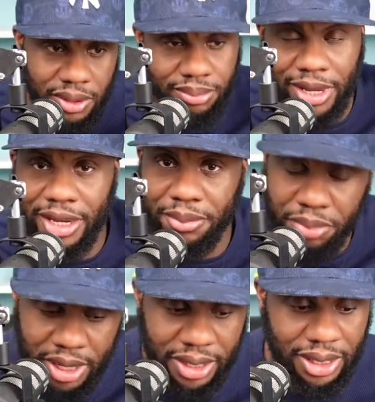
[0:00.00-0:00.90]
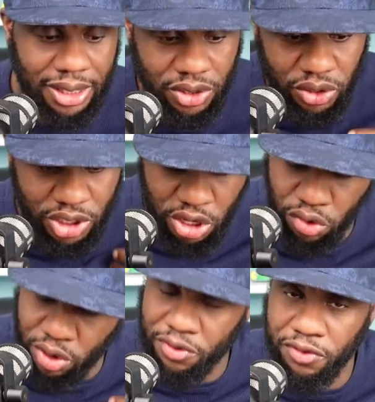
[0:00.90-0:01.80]
Make it beat and just hear
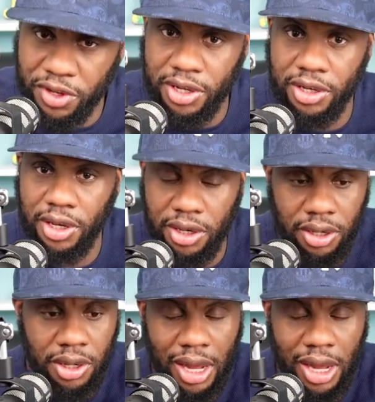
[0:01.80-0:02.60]
how it feel, you know.